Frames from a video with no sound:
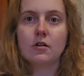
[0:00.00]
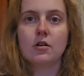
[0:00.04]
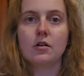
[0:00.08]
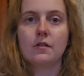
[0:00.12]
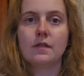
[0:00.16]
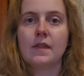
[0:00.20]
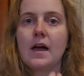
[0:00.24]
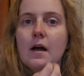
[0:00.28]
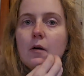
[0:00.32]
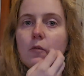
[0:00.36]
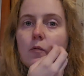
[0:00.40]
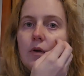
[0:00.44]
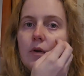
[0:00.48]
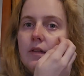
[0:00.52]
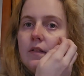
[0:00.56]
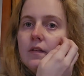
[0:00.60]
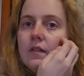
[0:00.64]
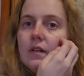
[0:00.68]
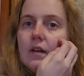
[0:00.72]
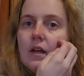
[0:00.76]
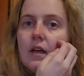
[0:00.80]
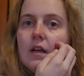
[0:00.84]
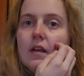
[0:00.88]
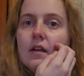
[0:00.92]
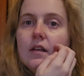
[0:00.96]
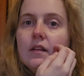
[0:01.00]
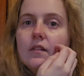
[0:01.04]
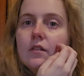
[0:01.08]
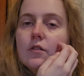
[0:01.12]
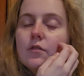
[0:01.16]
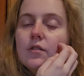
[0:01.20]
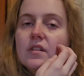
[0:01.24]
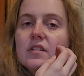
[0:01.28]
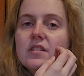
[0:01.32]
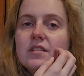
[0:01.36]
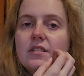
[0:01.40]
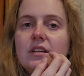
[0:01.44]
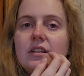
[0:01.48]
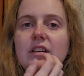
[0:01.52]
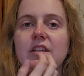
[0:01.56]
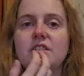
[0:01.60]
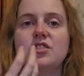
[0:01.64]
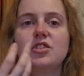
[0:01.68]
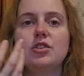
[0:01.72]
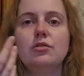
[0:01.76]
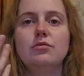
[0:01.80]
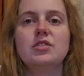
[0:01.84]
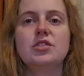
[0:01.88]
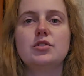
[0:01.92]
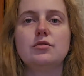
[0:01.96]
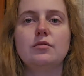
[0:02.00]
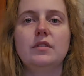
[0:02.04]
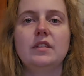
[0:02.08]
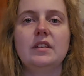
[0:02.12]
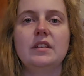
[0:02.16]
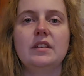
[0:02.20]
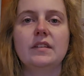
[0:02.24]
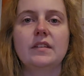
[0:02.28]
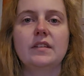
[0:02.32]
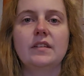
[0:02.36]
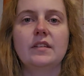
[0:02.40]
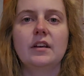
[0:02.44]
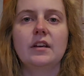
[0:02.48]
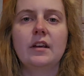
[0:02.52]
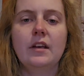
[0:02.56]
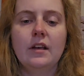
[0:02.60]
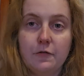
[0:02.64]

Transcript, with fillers: on that Wednesday is going to lead you to this